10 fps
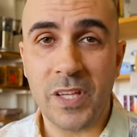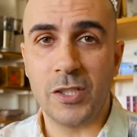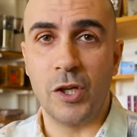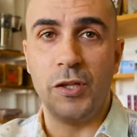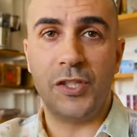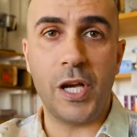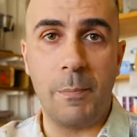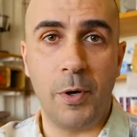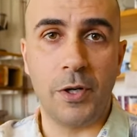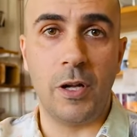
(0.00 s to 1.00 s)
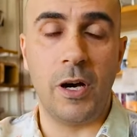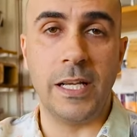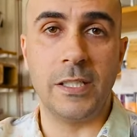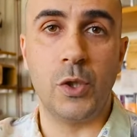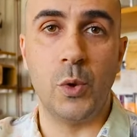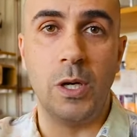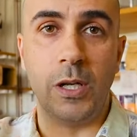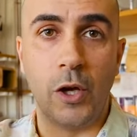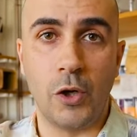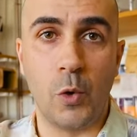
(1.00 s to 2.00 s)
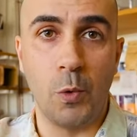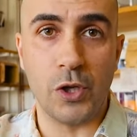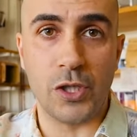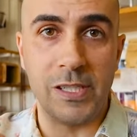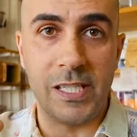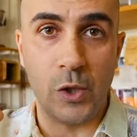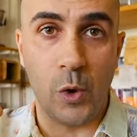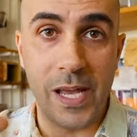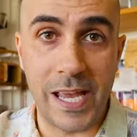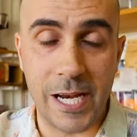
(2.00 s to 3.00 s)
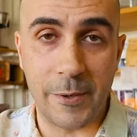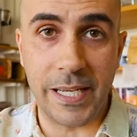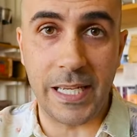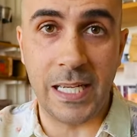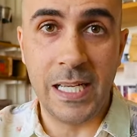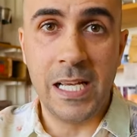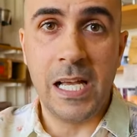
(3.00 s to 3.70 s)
So jump online to a local roaster in your area,